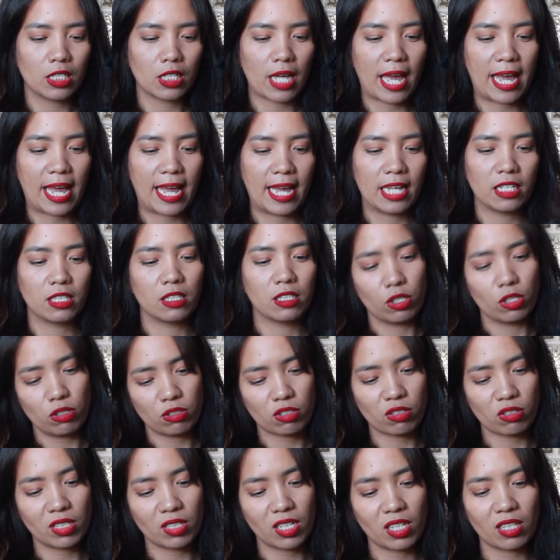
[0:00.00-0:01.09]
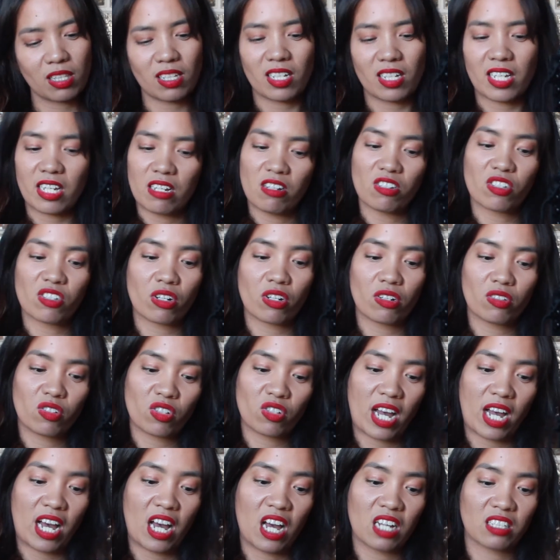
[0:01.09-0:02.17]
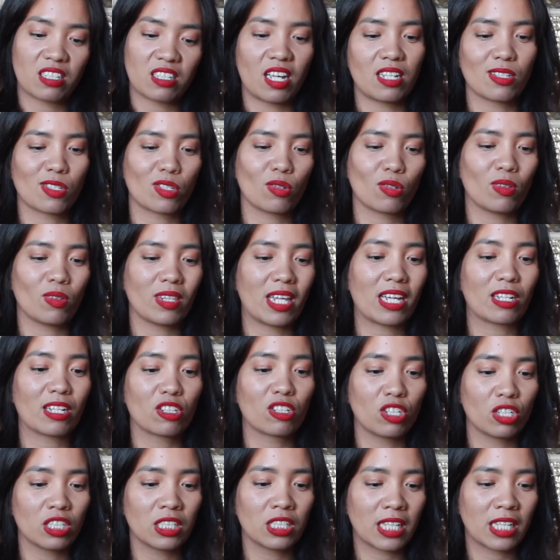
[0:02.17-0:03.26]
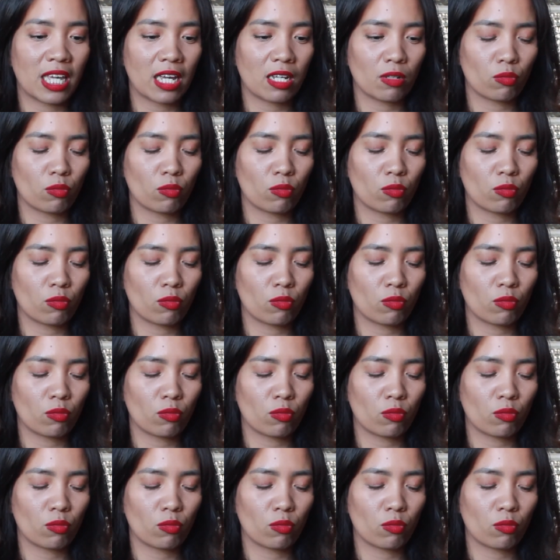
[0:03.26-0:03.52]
And usually the heels are dragged, and so they could get